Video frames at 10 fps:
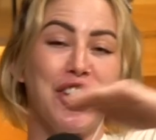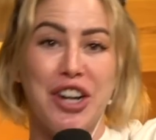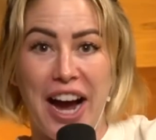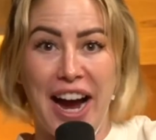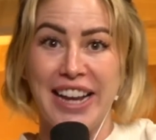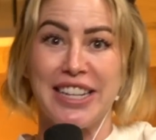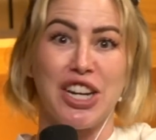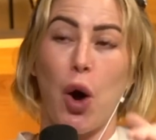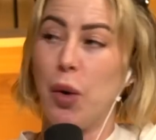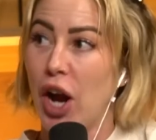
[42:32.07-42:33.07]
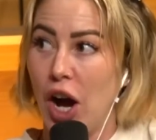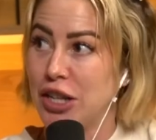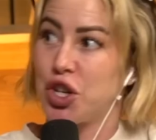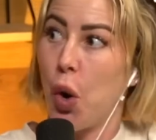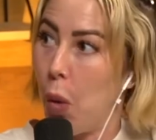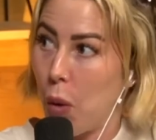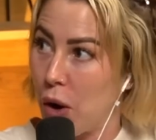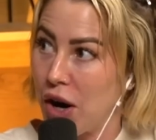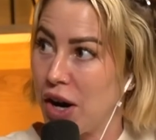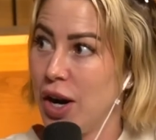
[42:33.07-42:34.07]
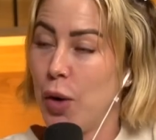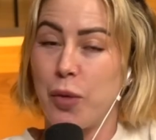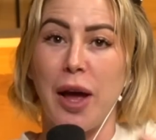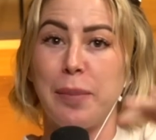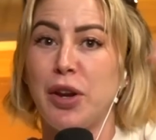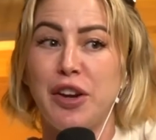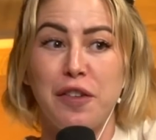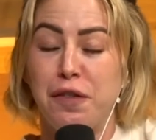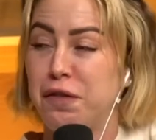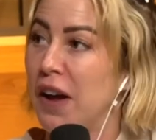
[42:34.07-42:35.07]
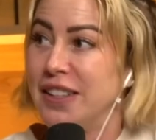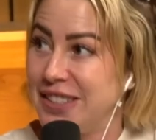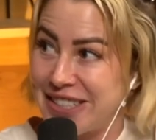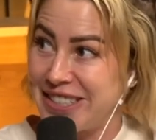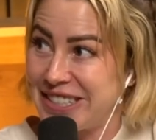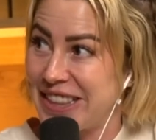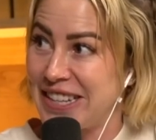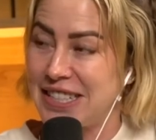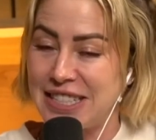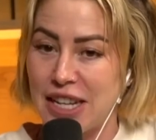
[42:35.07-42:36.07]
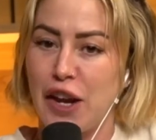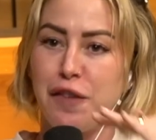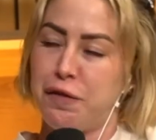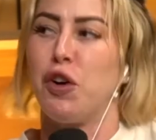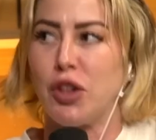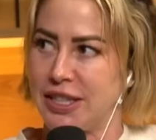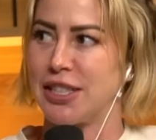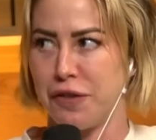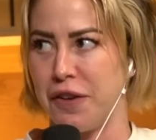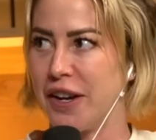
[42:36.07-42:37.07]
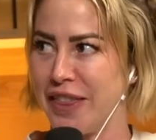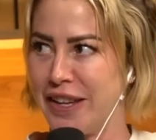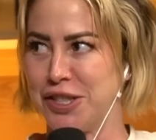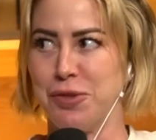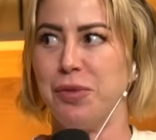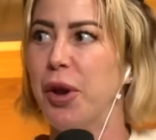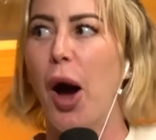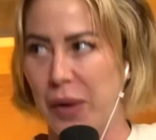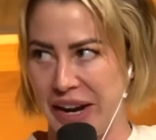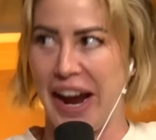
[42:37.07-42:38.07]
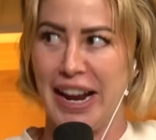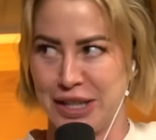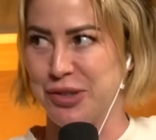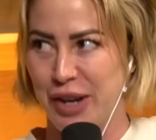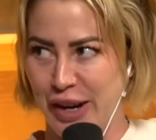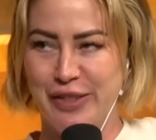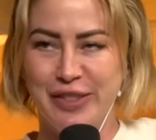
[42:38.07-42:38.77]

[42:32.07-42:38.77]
You're not going on tour. We're not putting your funds into this. He's like, he fully self-funded this. You know he had to have.